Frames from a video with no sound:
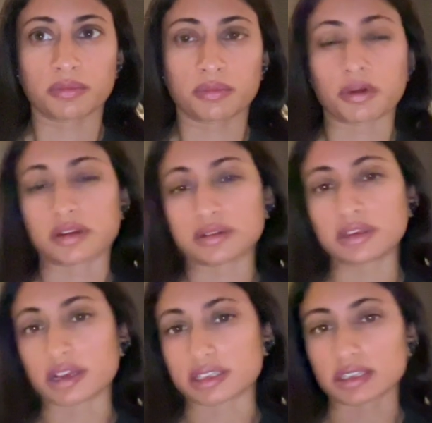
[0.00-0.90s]
but
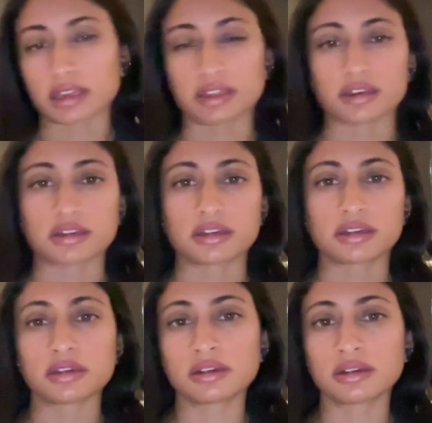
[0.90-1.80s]
yes, I think
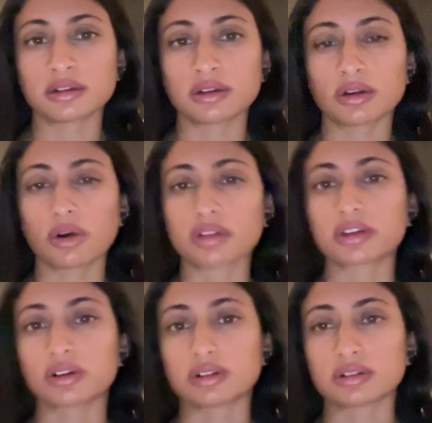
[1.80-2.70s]
all in
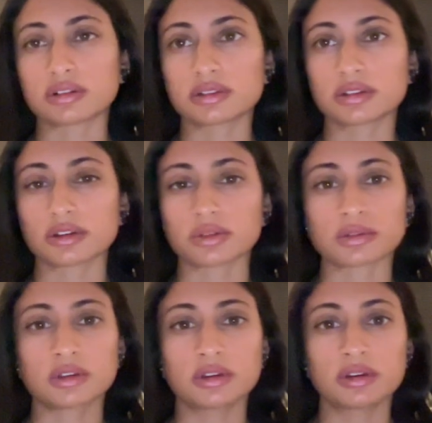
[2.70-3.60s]
all,
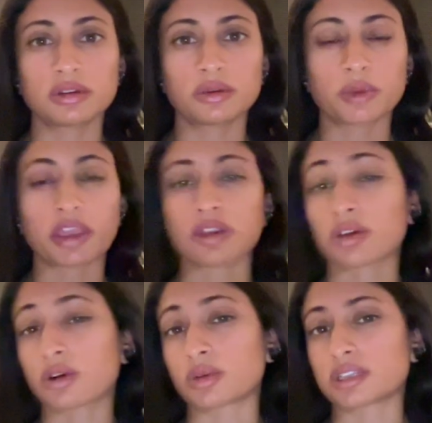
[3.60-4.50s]
we
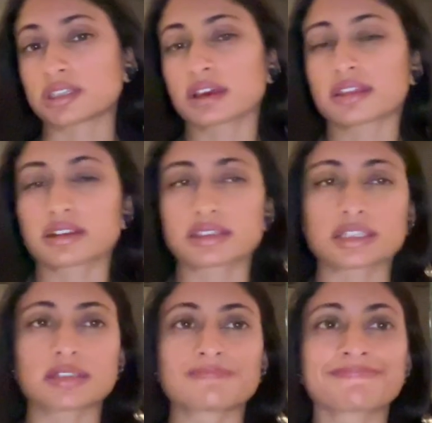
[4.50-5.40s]
cannot always, I think
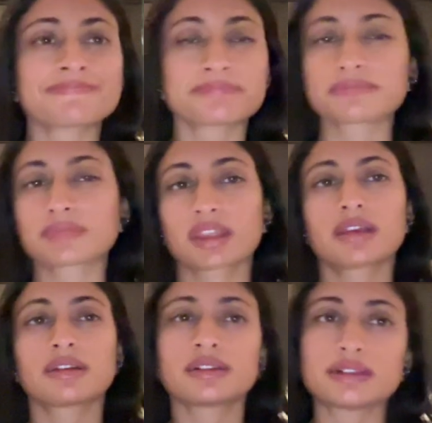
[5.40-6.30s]
it's
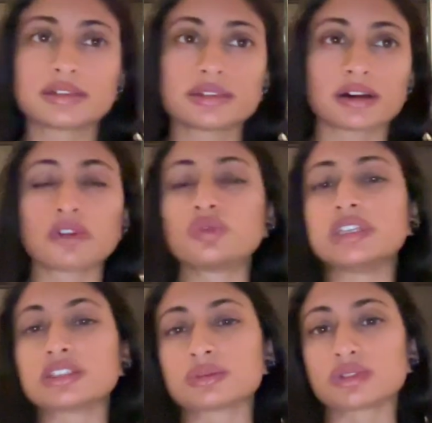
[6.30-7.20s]

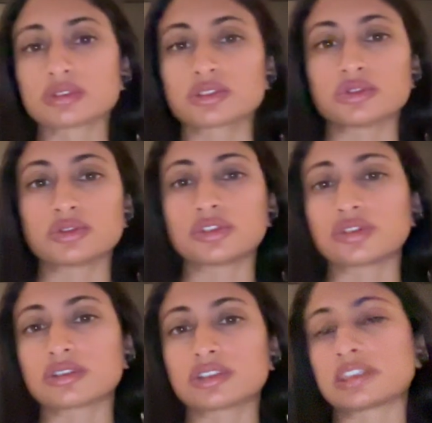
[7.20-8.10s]
unreasonable
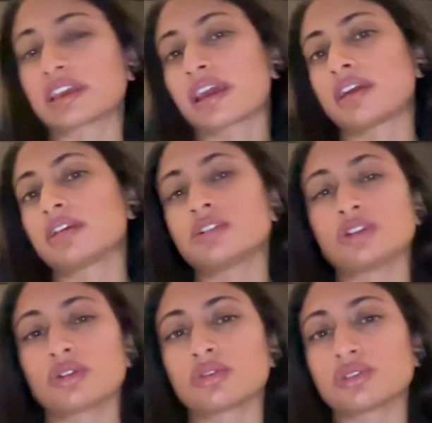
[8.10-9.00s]
to say, hey,
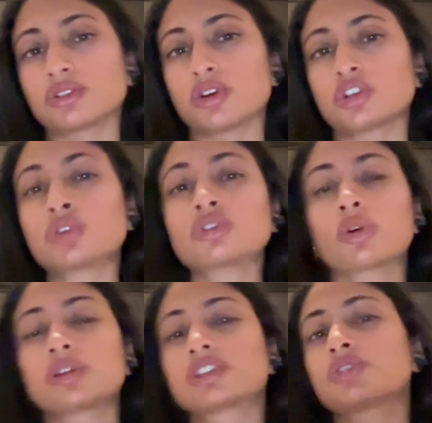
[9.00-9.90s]
choose
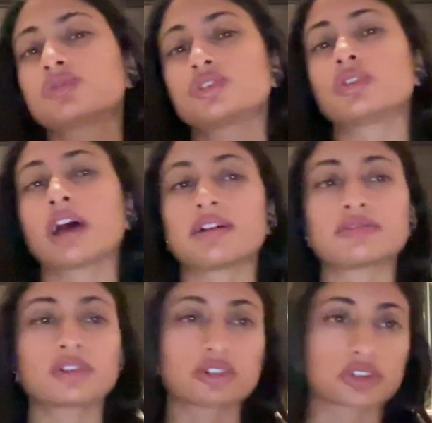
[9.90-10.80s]
always to laugh,
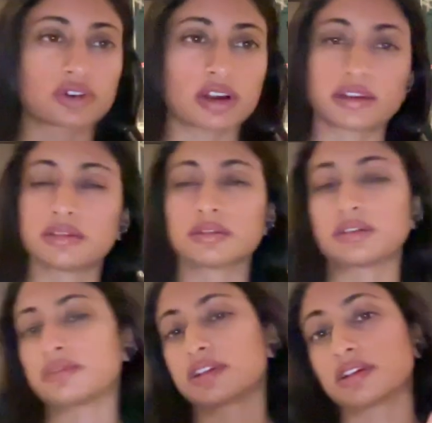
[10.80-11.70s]
not to cry,
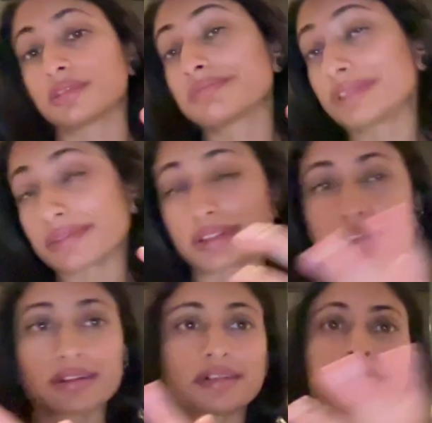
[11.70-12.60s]
if, I don't know, we have like